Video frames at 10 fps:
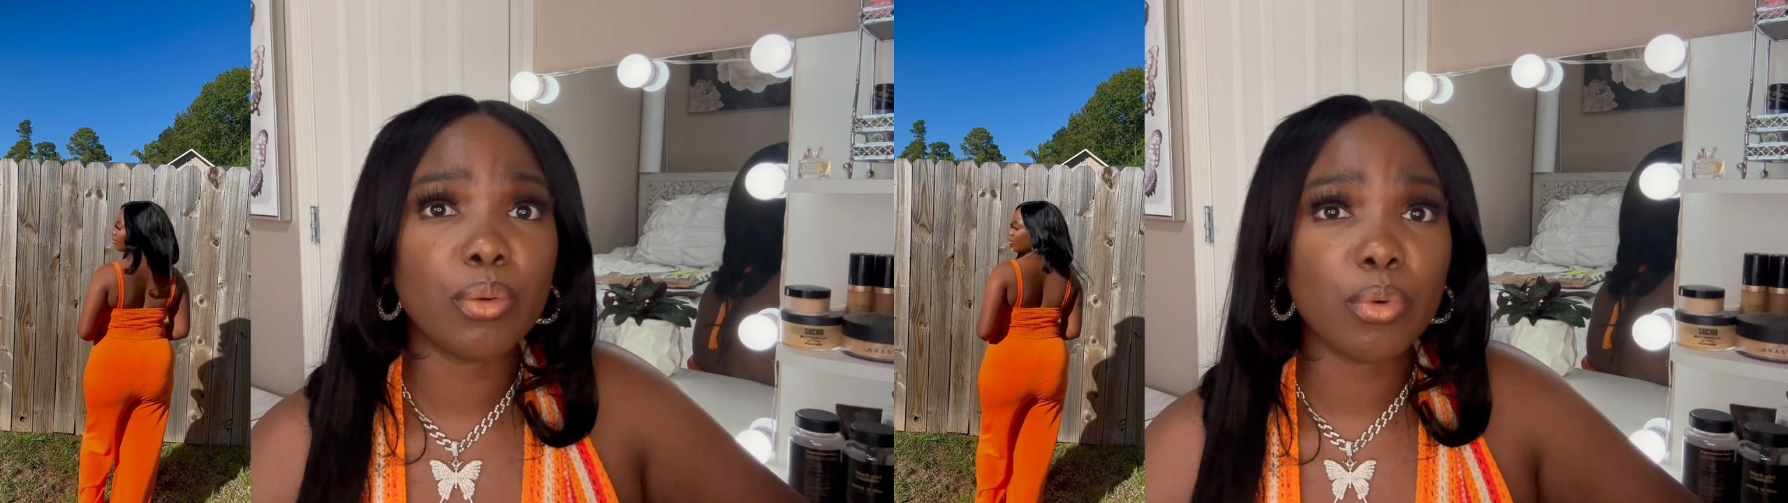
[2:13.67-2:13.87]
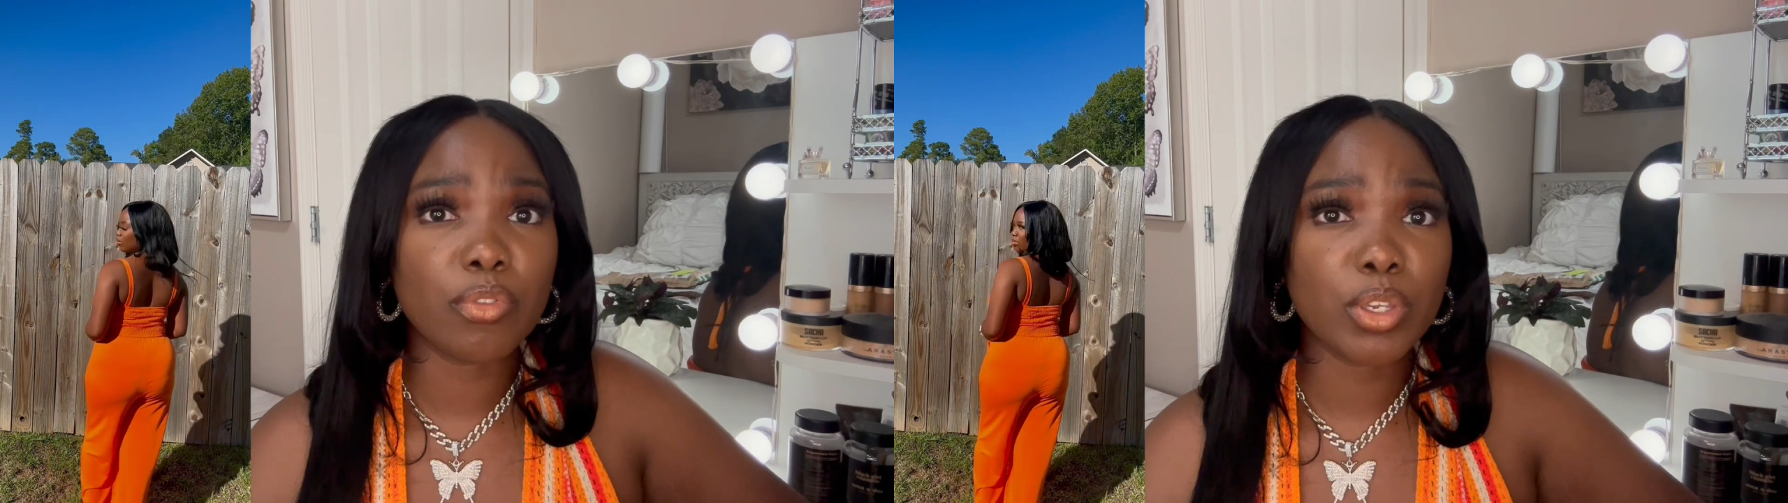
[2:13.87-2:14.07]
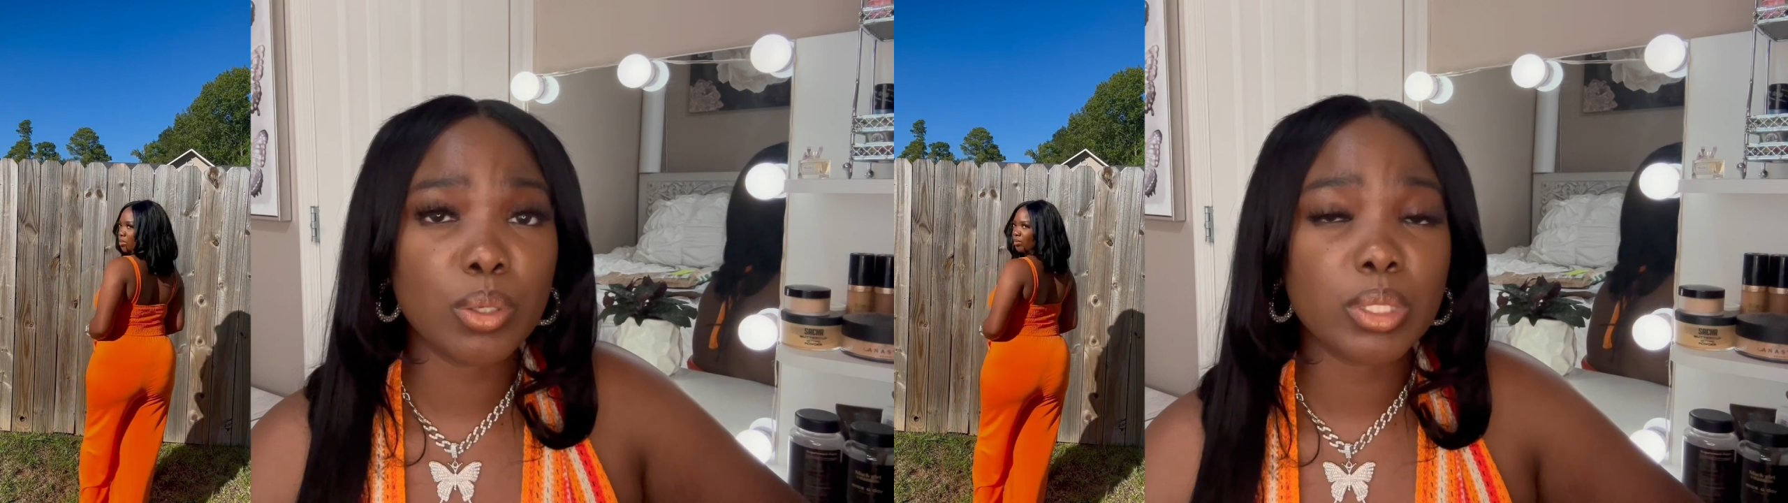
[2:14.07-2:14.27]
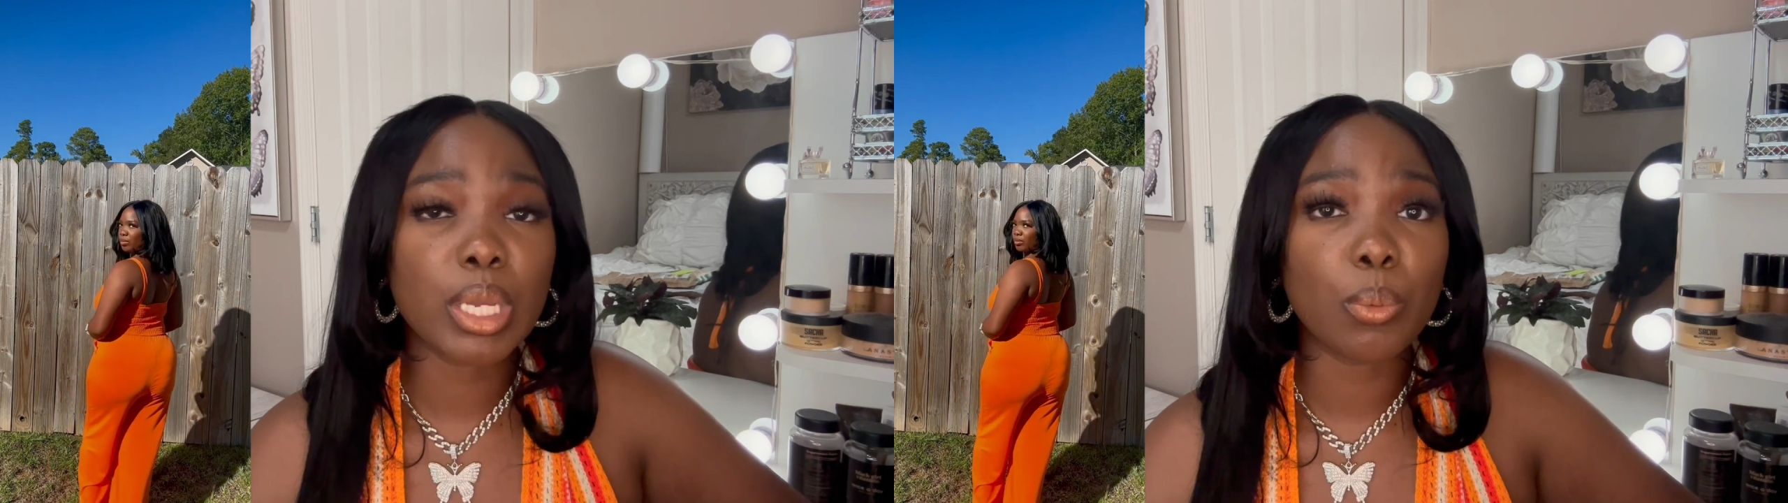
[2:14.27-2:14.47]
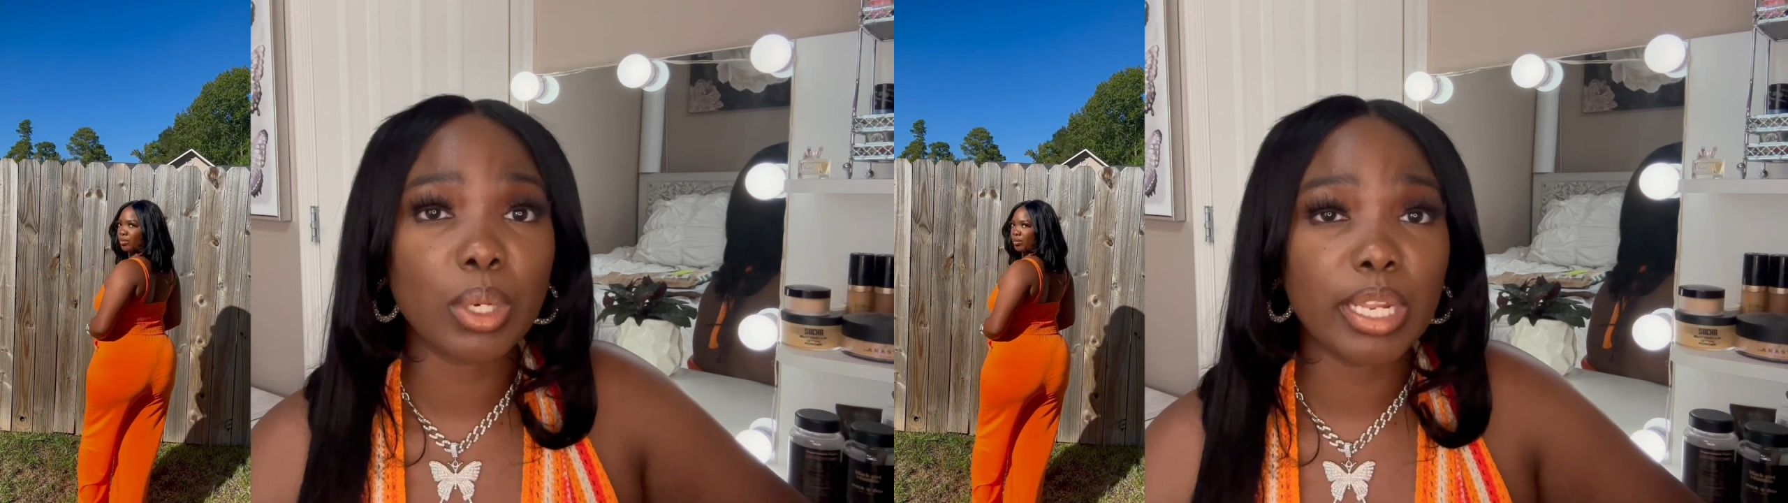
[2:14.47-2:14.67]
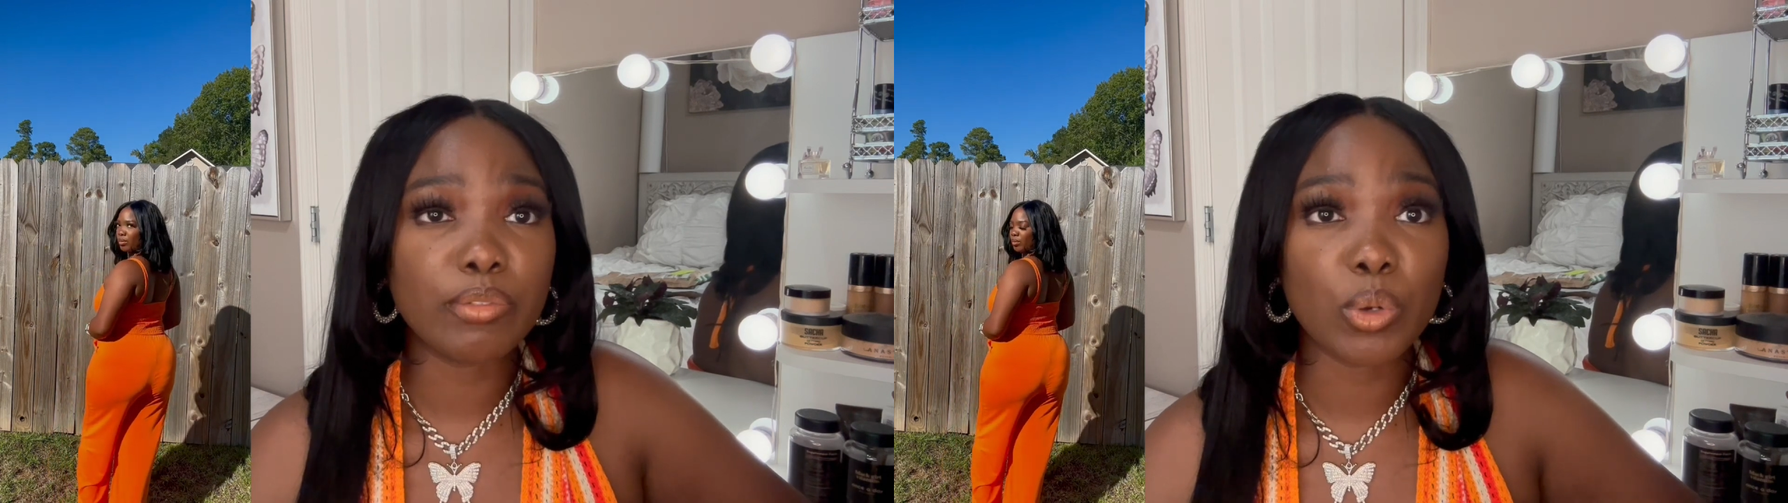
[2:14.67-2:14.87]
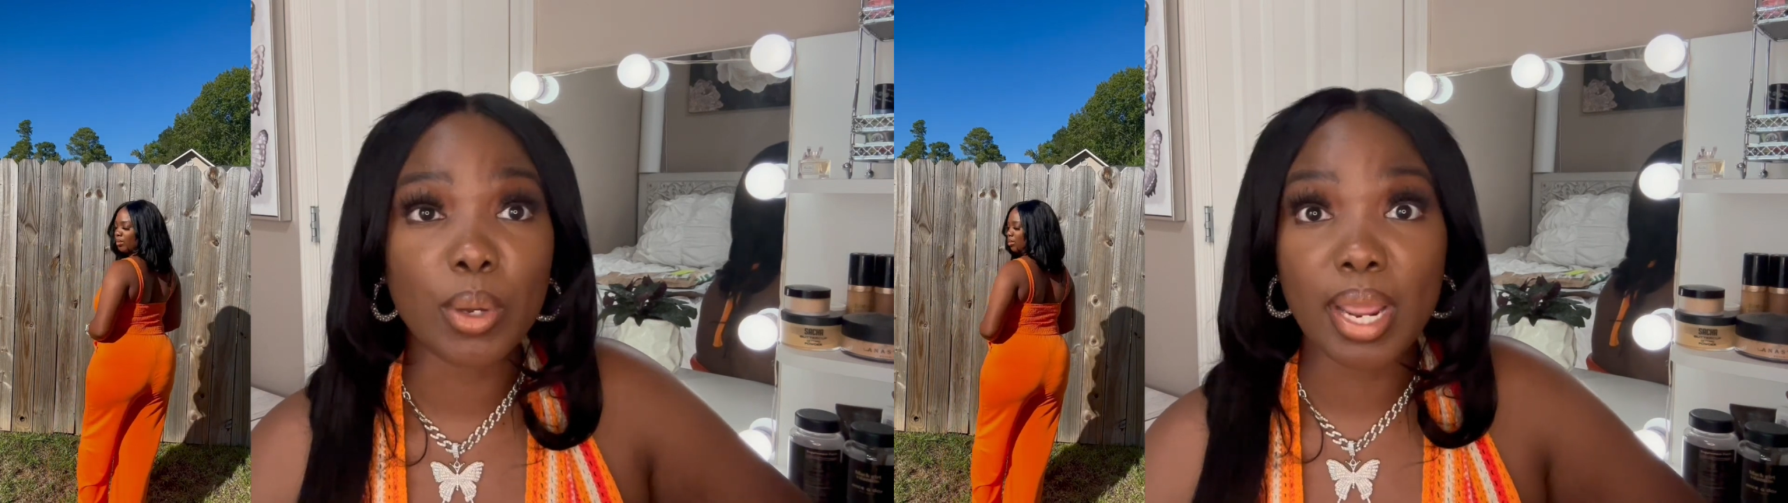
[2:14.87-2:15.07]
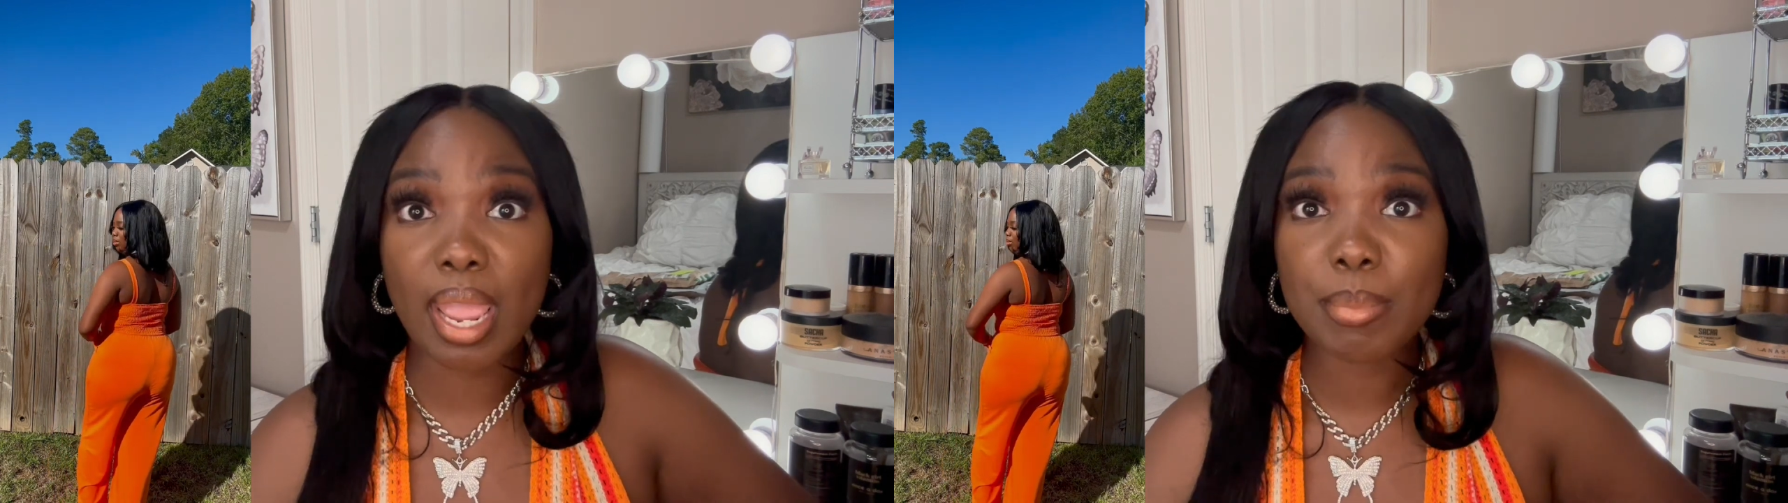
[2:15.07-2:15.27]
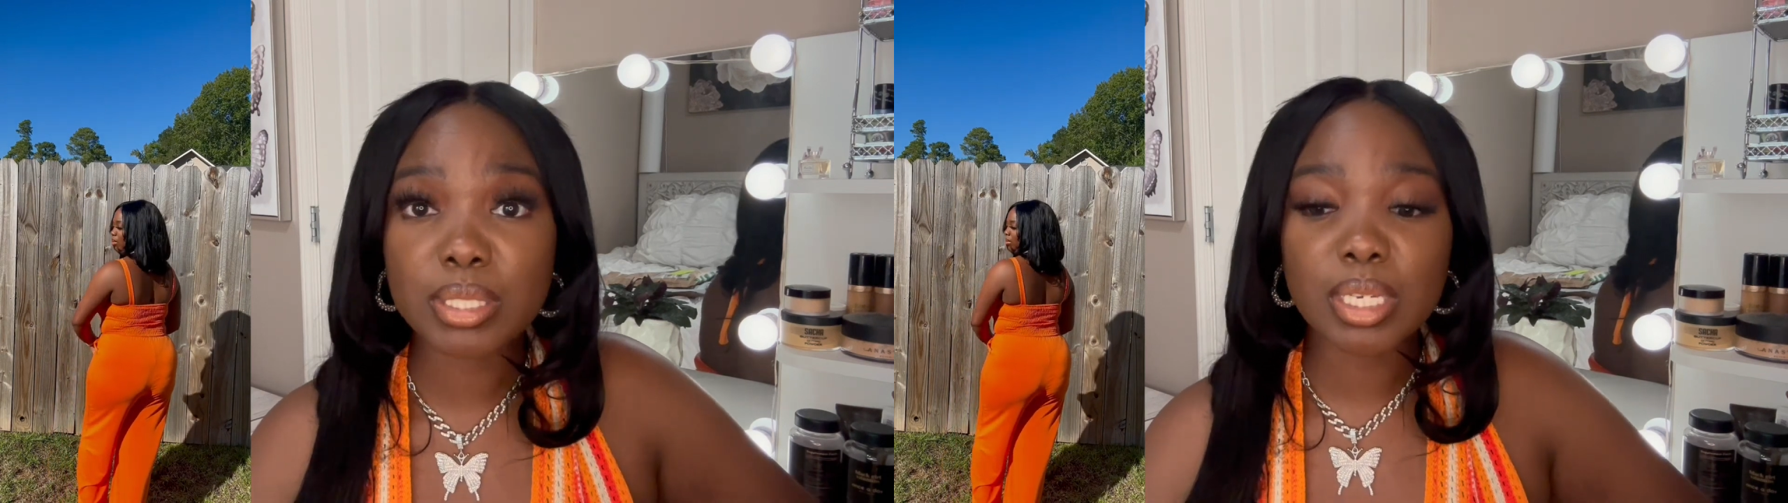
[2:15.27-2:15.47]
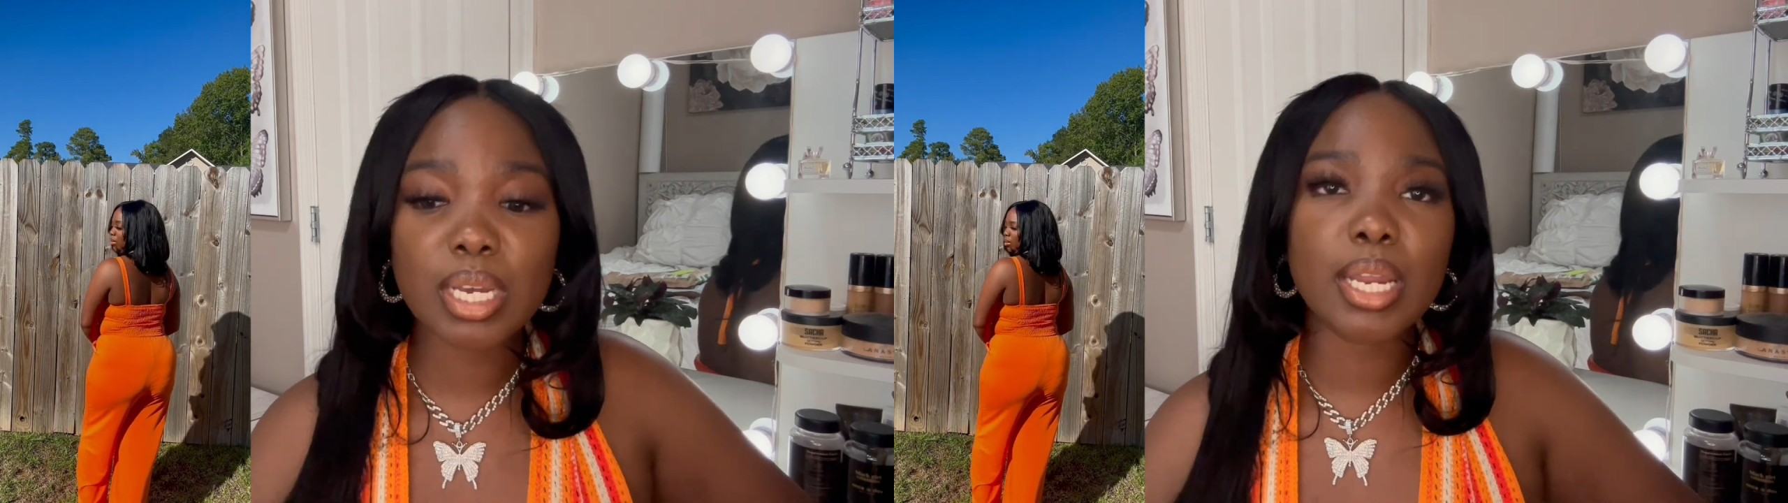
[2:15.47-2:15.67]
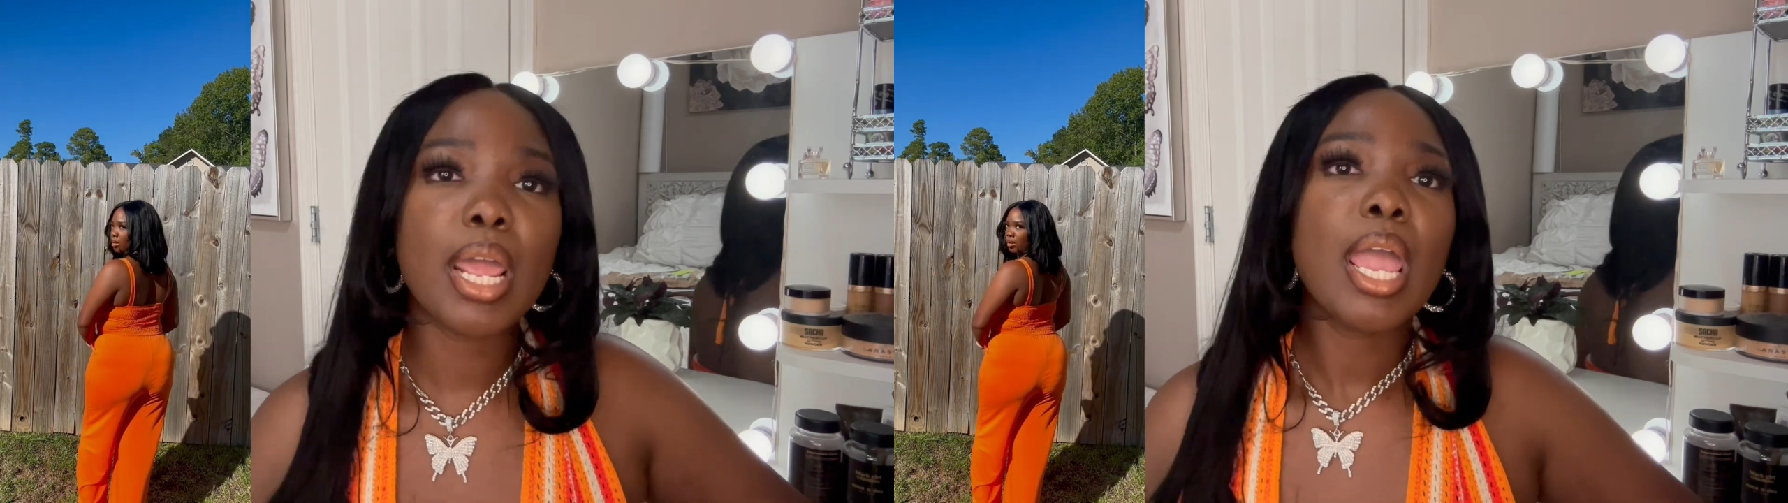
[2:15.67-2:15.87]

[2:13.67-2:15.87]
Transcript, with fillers: reviews that were left on Amazon